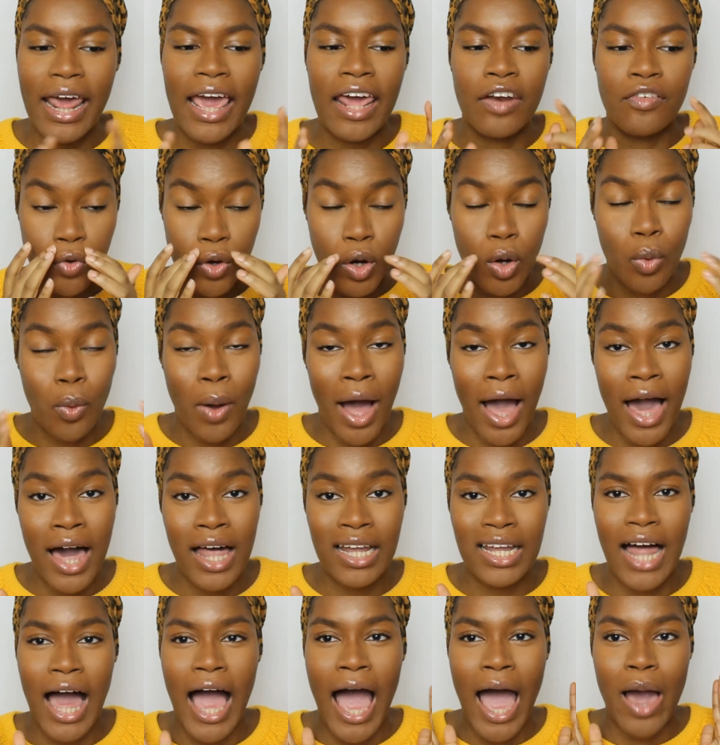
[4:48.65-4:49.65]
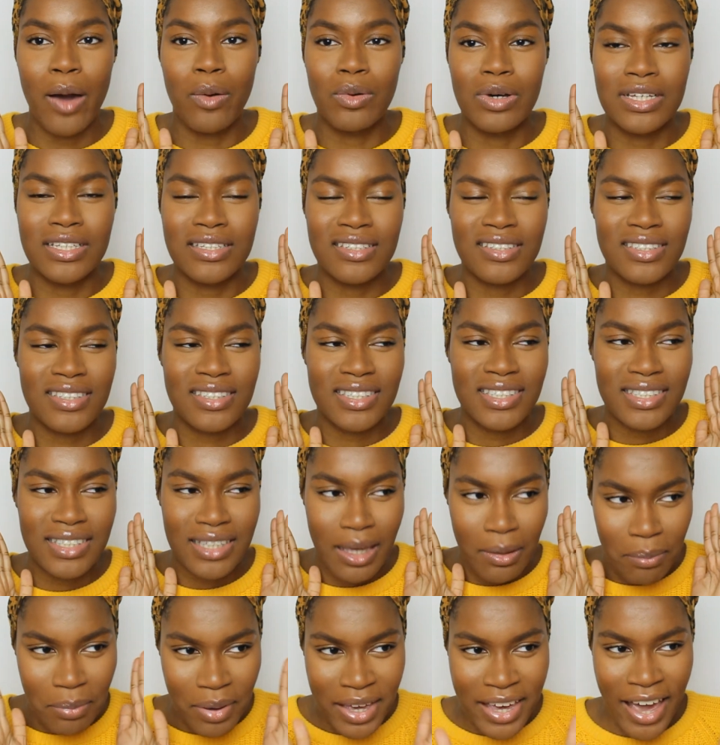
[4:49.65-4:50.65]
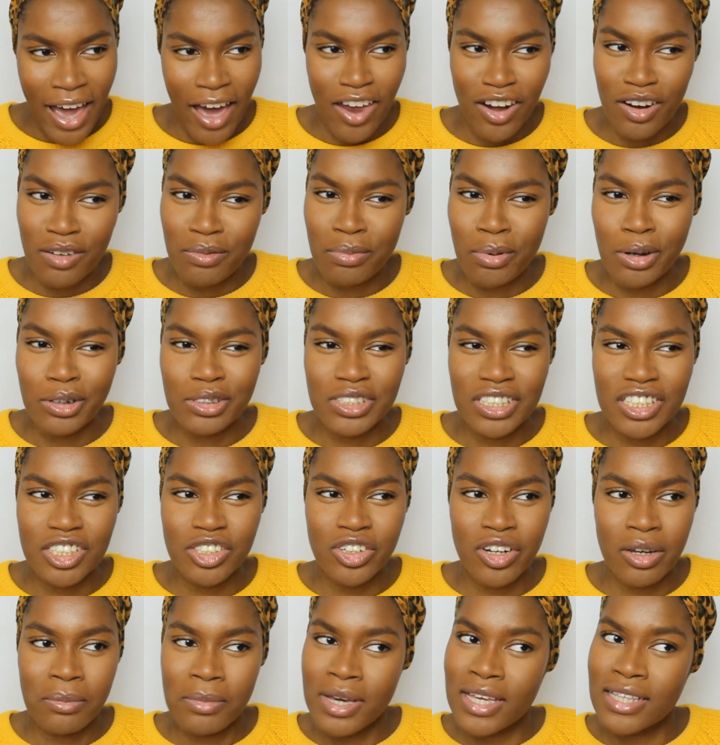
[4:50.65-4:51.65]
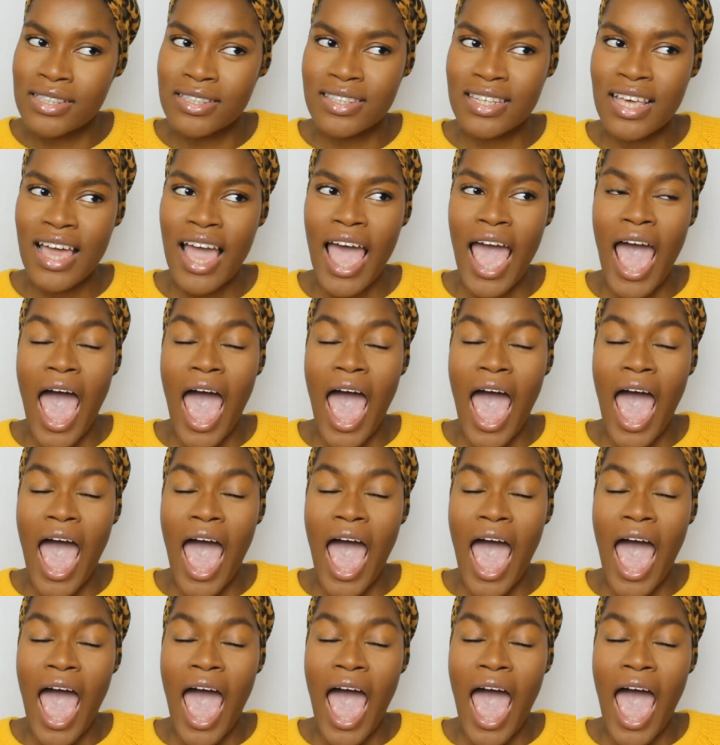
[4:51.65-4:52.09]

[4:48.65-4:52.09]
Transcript: And for a while I was skipping out on protein treatments.